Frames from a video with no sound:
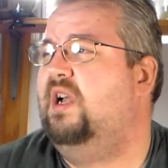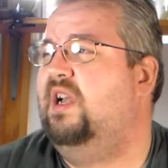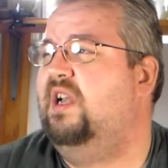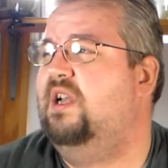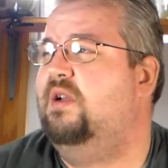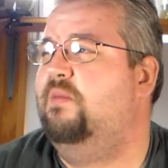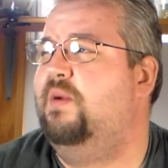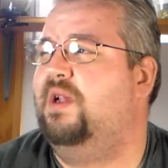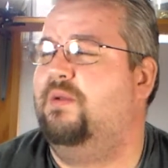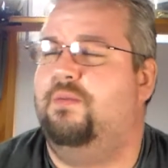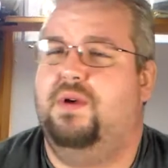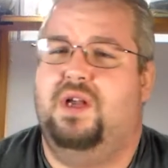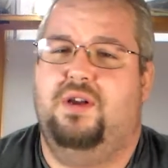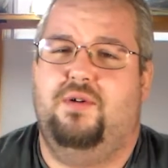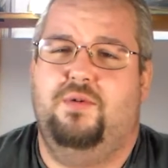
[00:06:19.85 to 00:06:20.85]
a
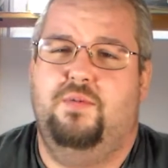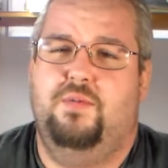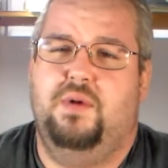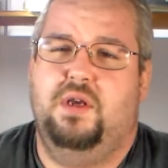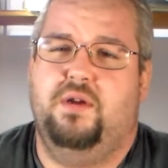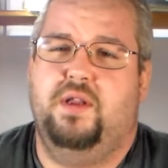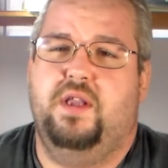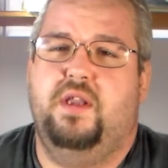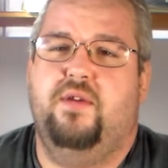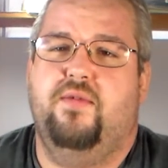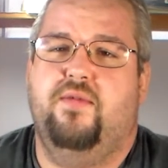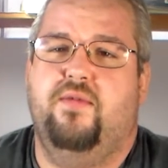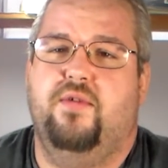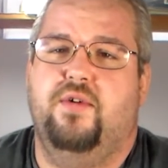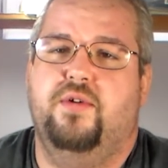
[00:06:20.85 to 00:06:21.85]
mile and a
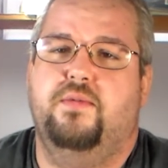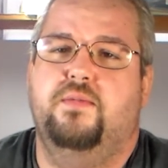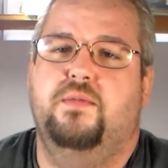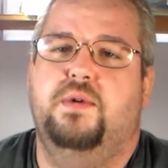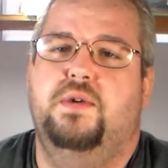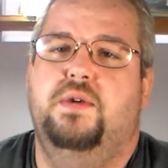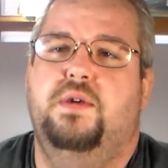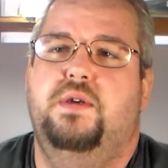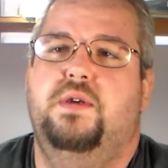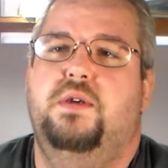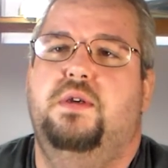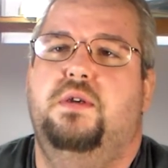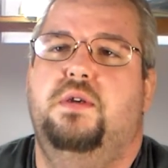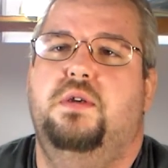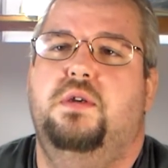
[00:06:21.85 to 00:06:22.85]
half from
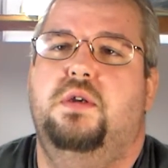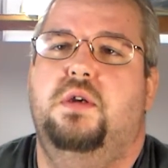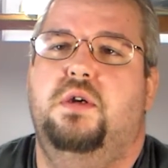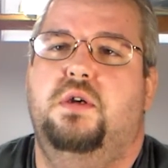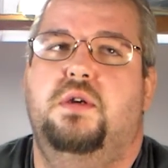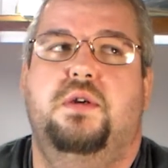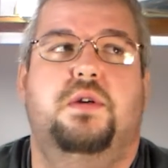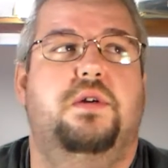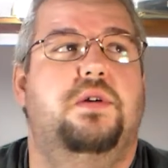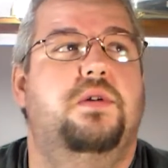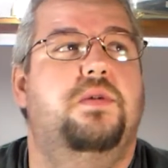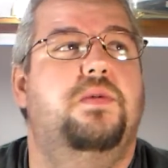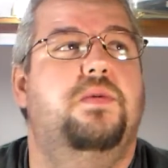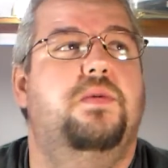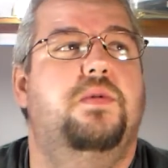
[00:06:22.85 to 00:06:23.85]
a
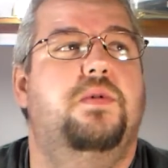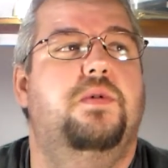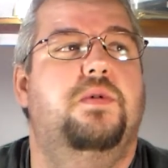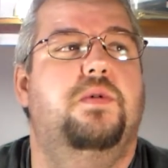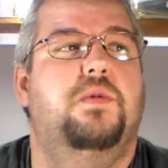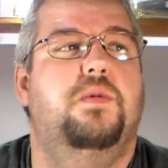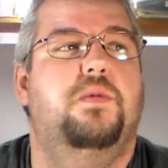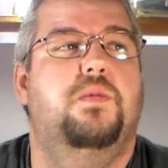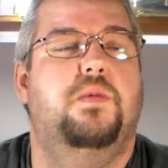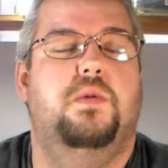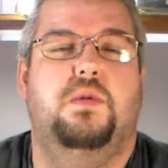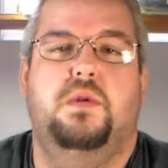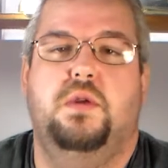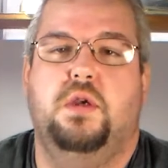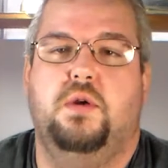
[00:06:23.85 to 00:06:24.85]

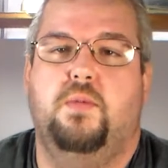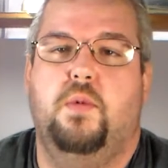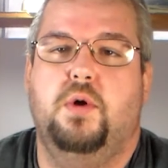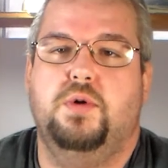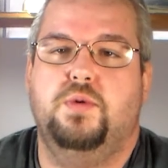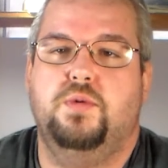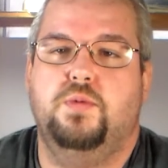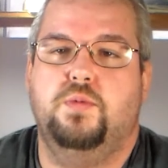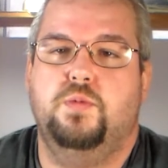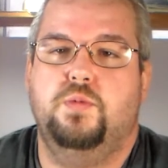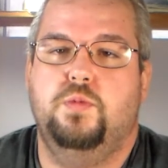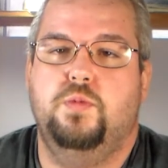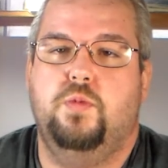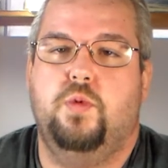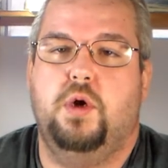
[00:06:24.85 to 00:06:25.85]
commercial
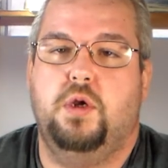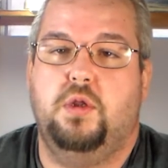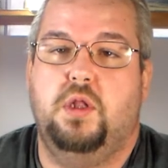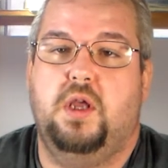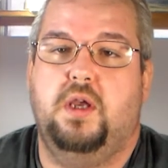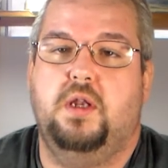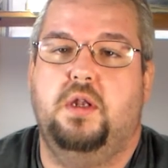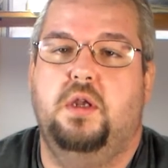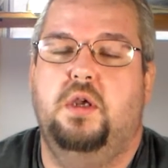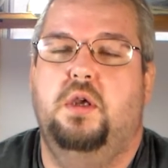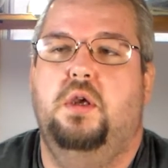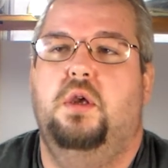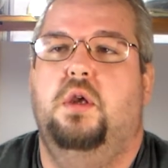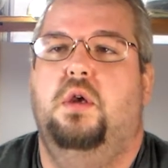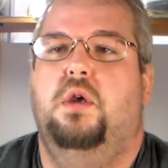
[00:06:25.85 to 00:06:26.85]
rail line,
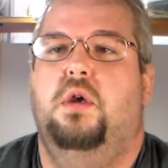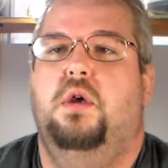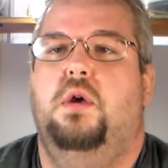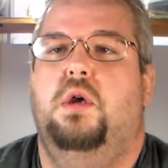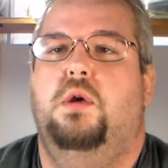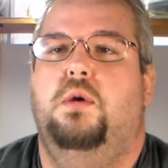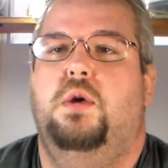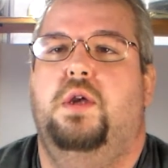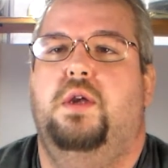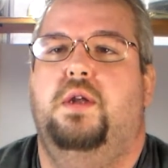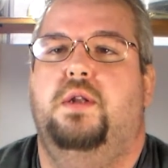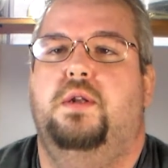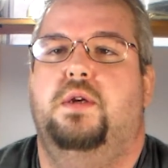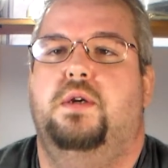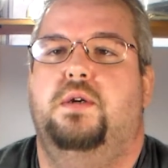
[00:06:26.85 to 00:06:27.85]

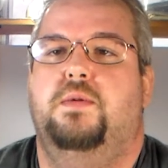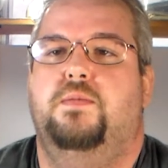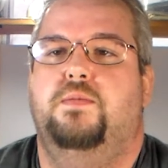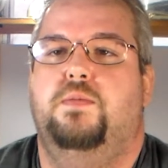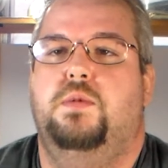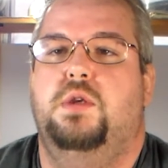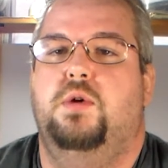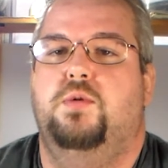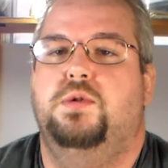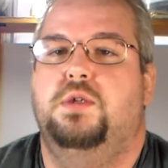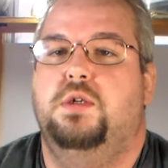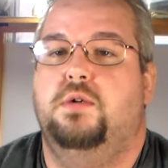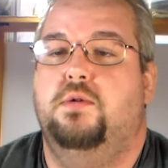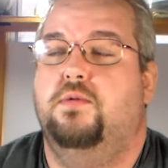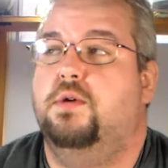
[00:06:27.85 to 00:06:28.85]
and the
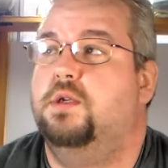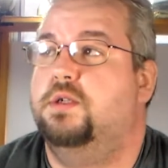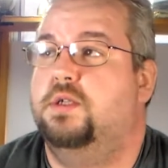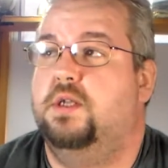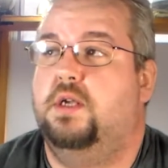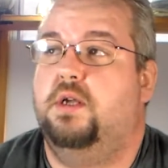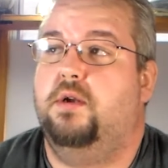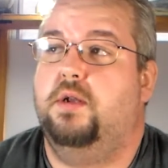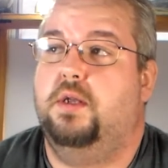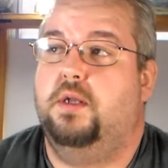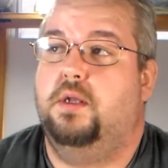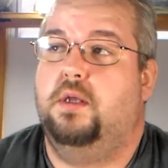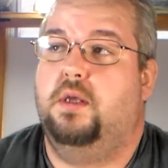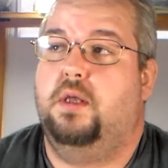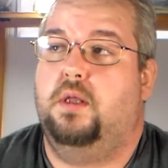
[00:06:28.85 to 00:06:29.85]
Ocel runs down
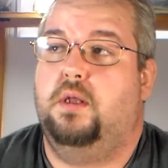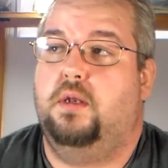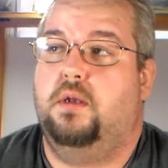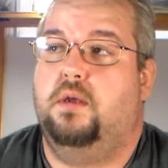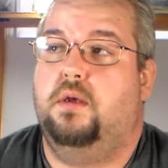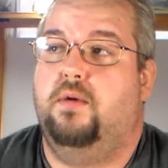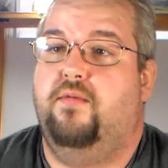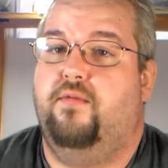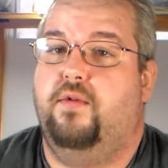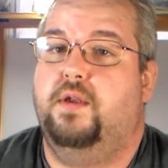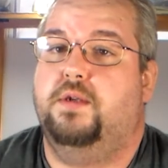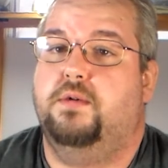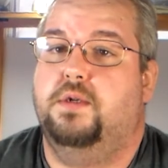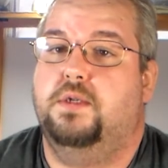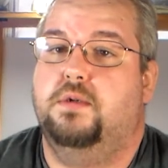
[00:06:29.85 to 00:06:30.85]
it, and
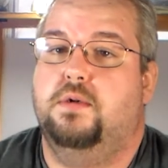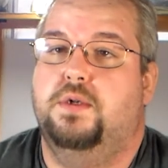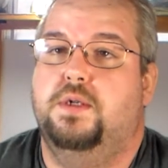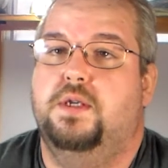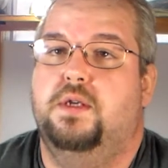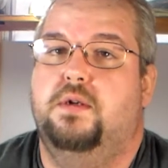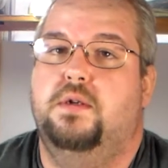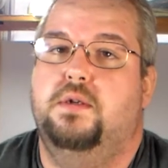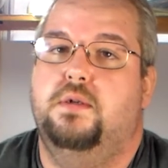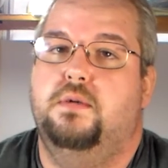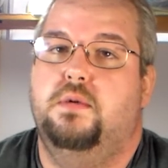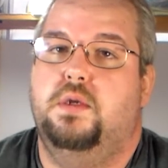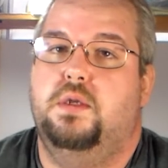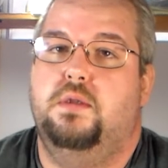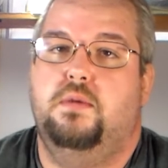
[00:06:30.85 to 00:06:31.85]
freight trains run down it.
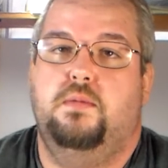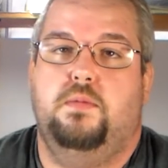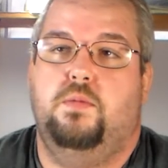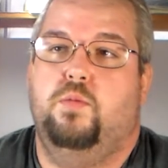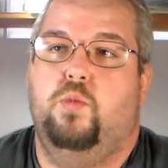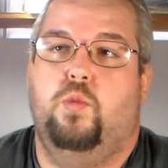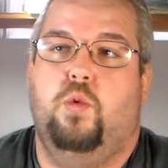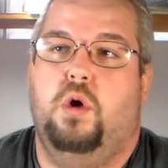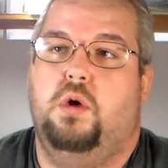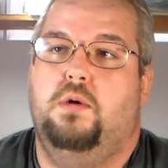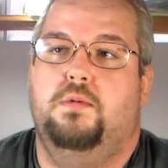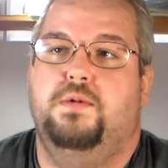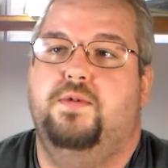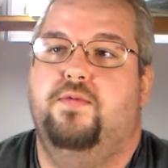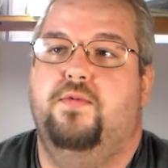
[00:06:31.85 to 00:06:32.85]
And
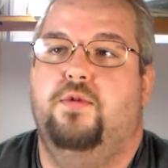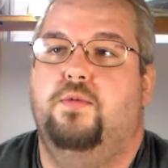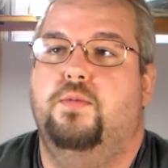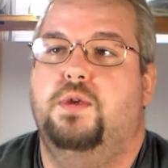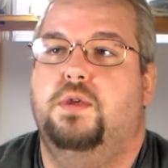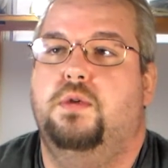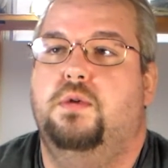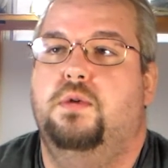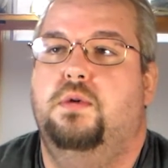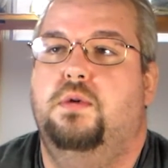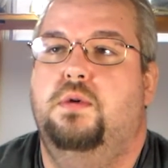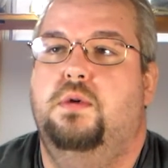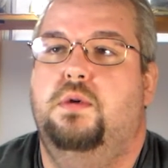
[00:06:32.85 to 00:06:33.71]
while I was filming